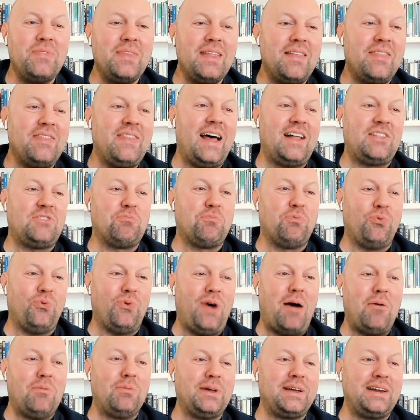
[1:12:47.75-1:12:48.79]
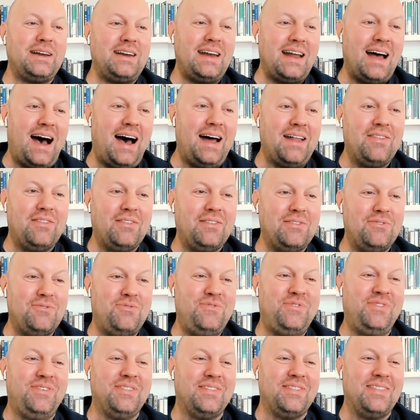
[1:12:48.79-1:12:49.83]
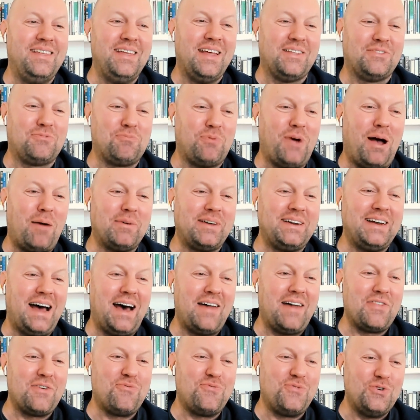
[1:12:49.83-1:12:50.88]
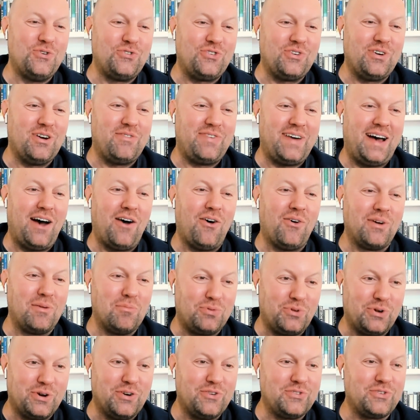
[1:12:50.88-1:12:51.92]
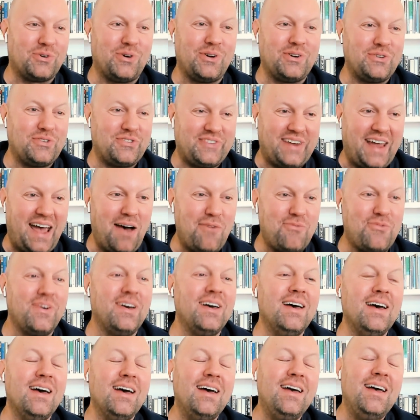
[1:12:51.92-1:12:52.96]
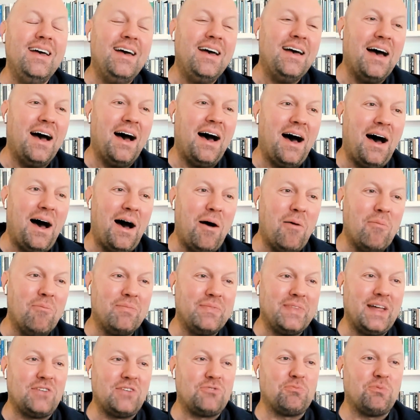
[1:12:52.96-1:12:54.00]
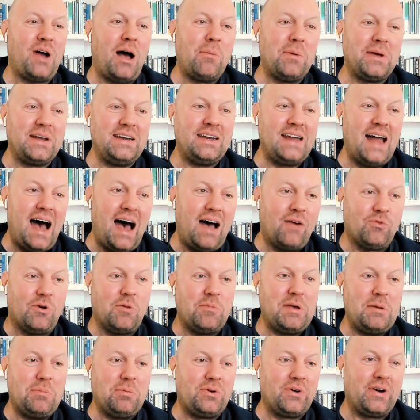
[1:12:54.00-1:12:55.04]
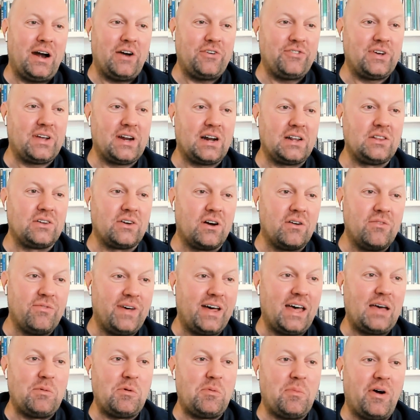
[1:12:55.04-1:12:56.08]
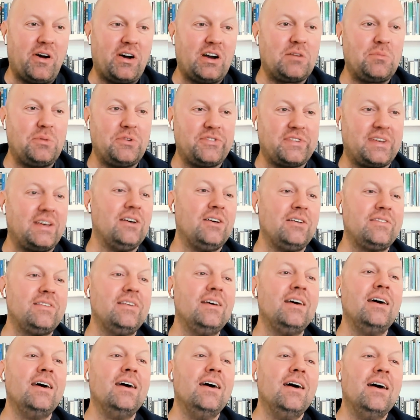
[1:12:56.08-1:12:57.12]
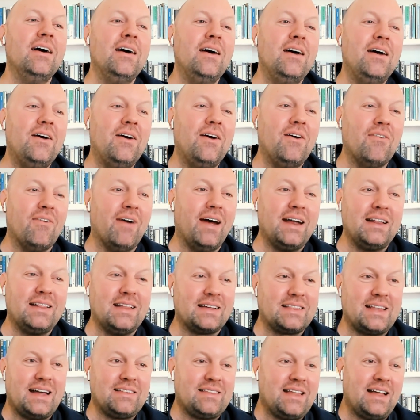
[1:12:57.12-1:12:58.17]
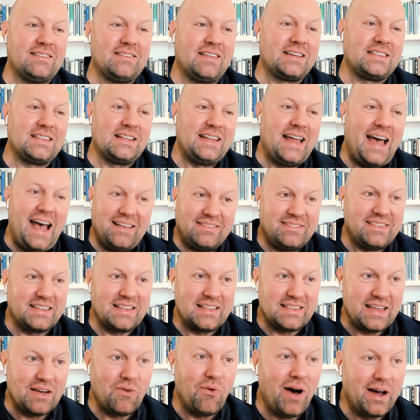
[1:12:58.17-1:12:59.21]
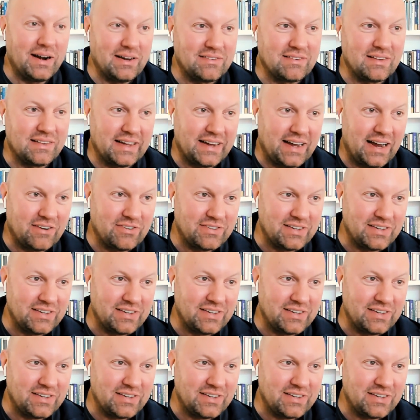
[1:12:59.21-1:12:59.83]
that's probably not the future of how employers are going to staff. That's probably not where people are actually going to learn valuable marketable skills, right? Like that's like the last thing that they want is to like actually